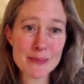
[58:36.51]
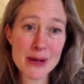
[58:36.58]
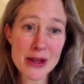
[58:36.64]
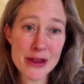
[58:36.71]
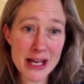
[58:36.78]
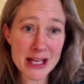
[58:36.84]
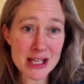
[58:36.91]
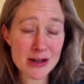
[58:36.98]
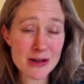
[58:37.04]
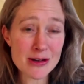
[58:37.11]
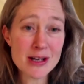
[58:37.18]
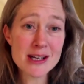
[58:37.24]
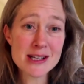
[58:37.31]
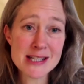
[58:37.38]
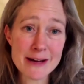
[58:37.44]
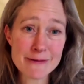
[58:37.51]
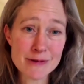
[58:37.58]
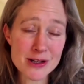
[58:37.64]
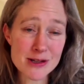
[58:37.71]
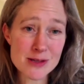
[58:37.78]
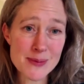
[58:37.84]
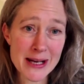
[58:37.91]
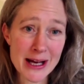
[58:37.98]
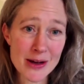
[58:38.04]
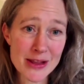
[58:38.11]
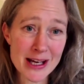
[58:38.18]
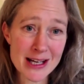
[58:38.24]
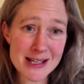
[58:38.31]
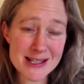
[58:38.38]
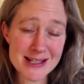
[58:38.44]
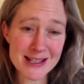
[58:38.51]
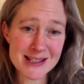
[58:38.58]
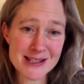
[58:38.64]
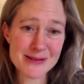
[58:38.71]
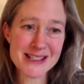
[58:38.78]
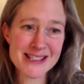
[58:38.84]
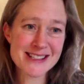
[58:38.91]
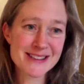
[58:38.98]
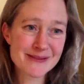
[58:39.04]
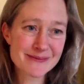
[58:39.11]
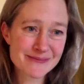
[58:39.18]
but thank you to everyone who's been out there listening to us.